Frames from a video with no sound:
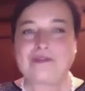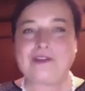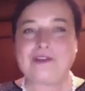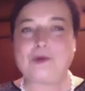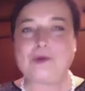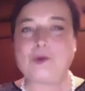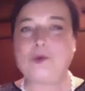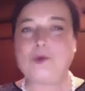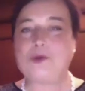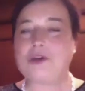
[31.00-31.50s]
who
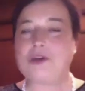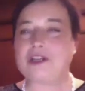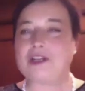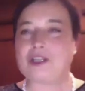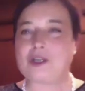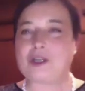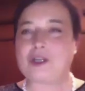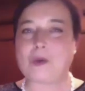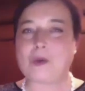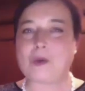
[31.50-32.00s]
do not
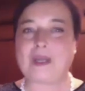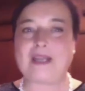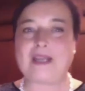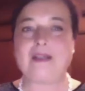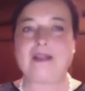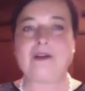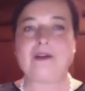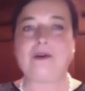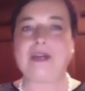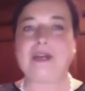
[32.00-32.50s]
know
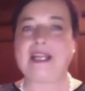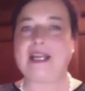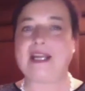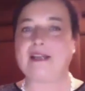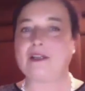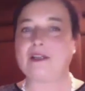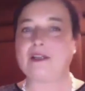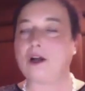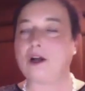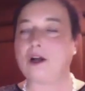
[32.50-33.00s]
Hilary and
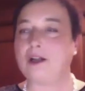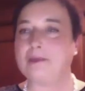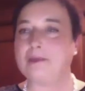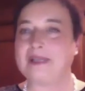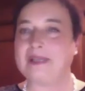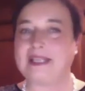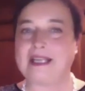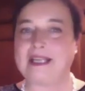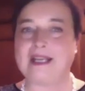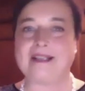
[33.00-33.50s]
Coleman
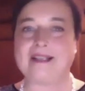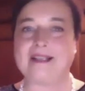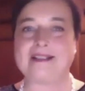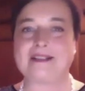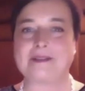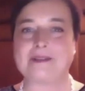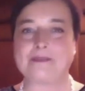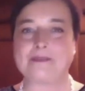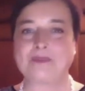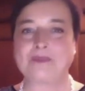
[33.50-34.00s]
yet,
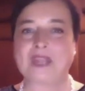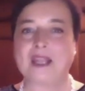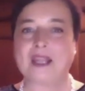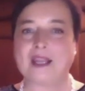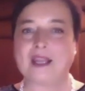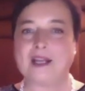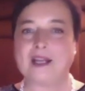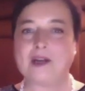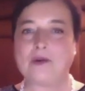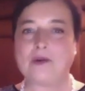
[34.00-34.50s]

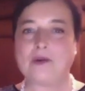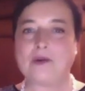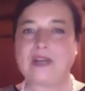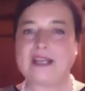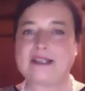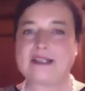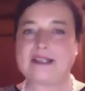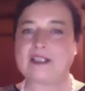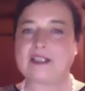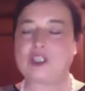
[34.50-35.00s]
Hilary is
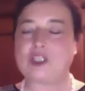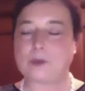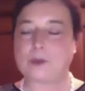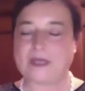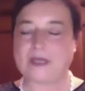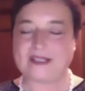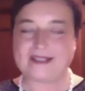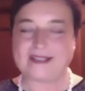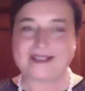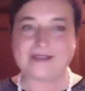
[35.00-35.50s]
the
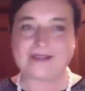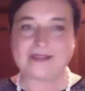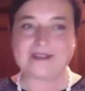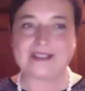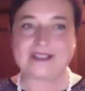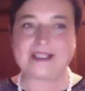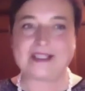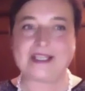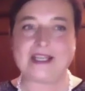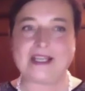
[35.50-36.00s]

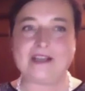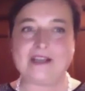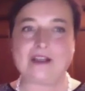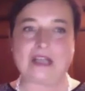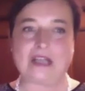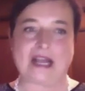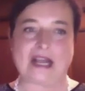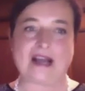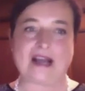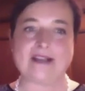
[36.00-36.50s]
2017
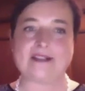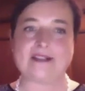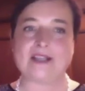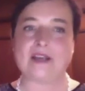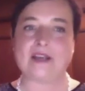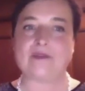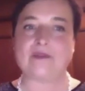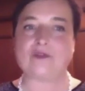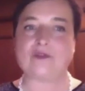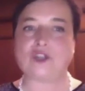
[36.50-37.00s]

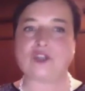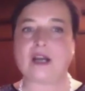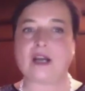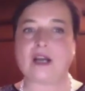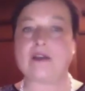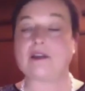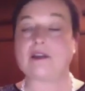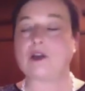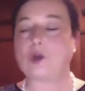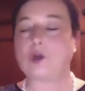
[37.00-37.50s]
ICF Chair of the
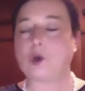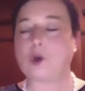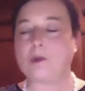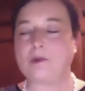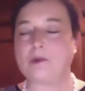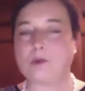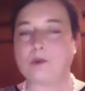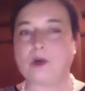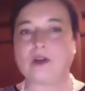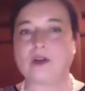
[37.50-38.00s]
Global
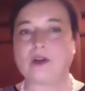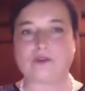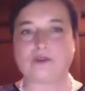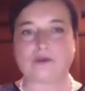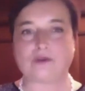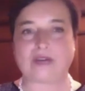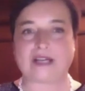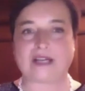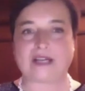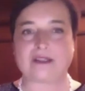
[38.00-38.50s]
Board of
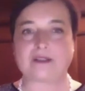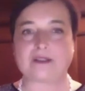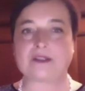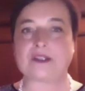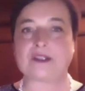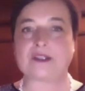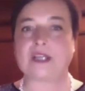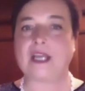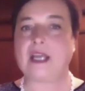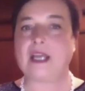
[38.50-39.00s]
Directors,
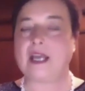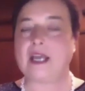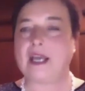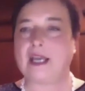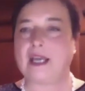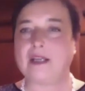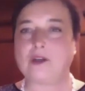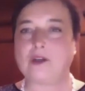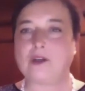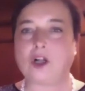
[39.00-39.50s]

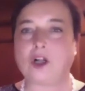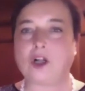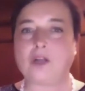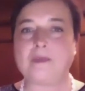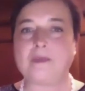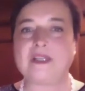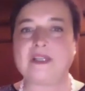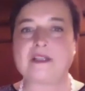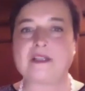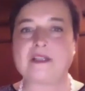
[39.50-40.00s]
and Coleman
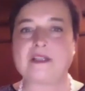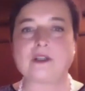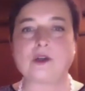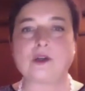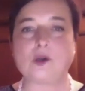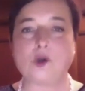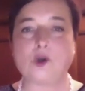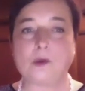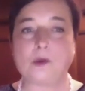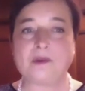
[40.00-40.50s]
is the
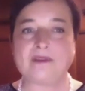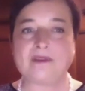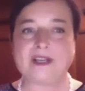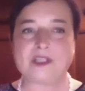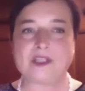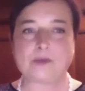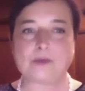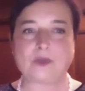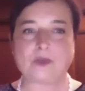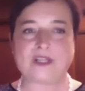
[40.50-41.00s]
Global Vice
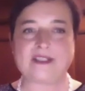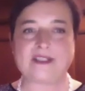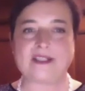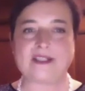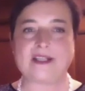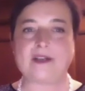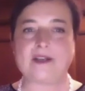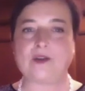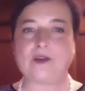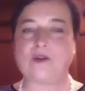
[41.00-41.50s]

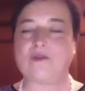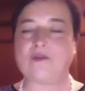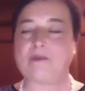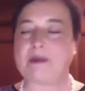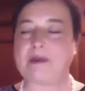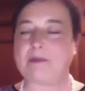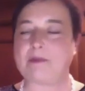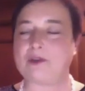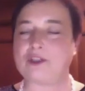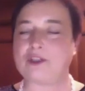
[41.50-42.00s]
President of
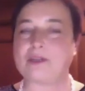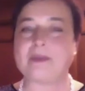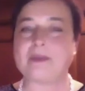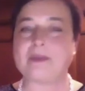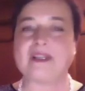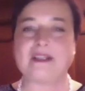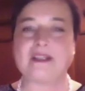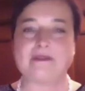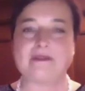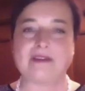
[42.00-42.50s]
Membership and
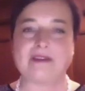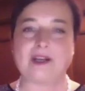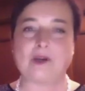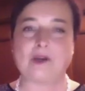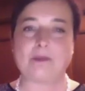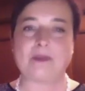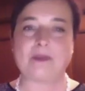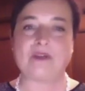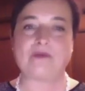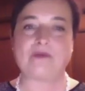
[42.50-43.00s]

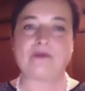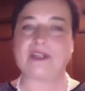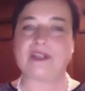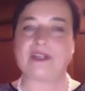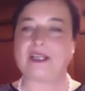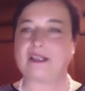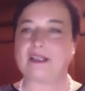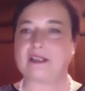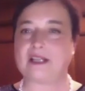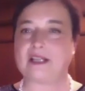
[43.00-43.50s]
Development for the
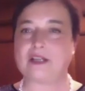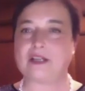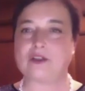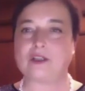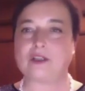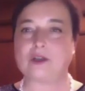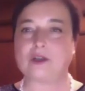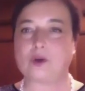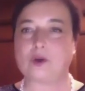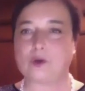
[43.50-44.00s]
International
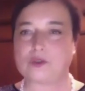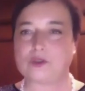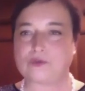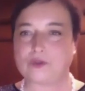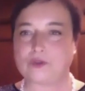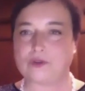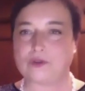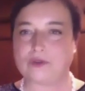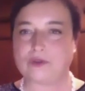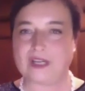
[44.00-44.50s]
Coach
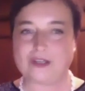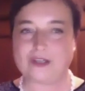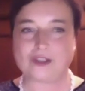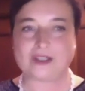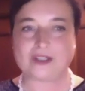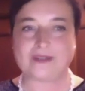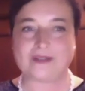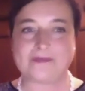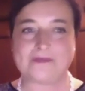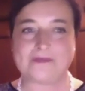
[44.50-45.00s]
Federation.